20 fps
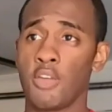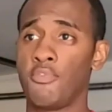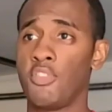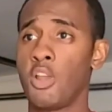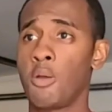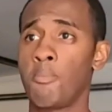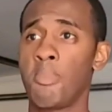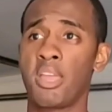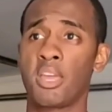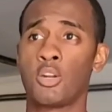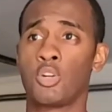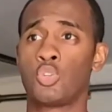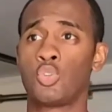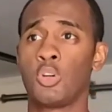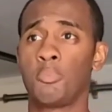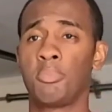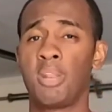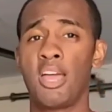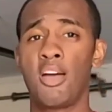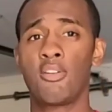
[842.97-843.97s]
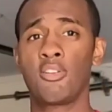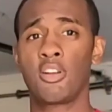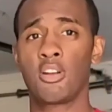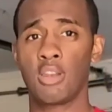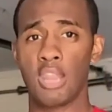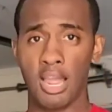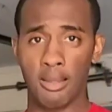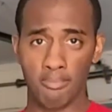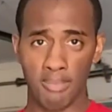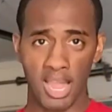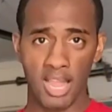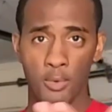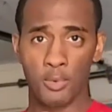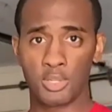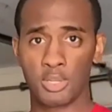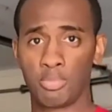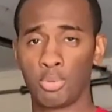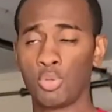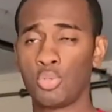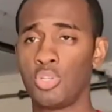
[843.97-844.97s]
if they're making a trip down there, like Mike
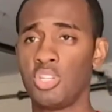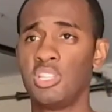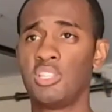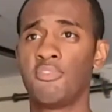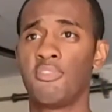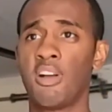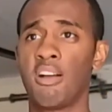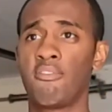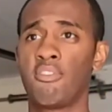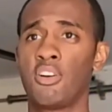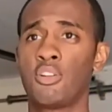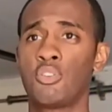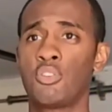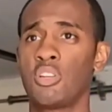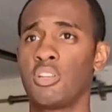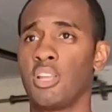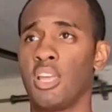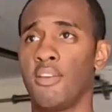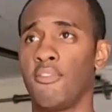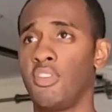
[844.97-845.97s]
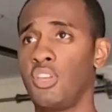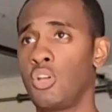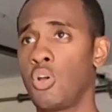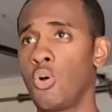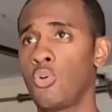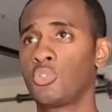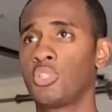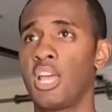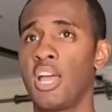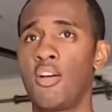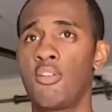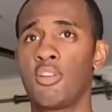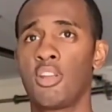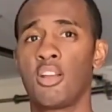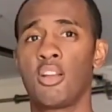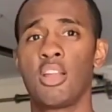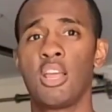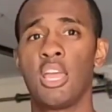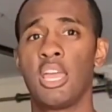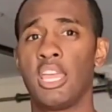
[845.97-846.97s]
with the Blue GT500, if he goes down
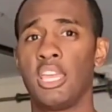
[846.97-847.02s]
there,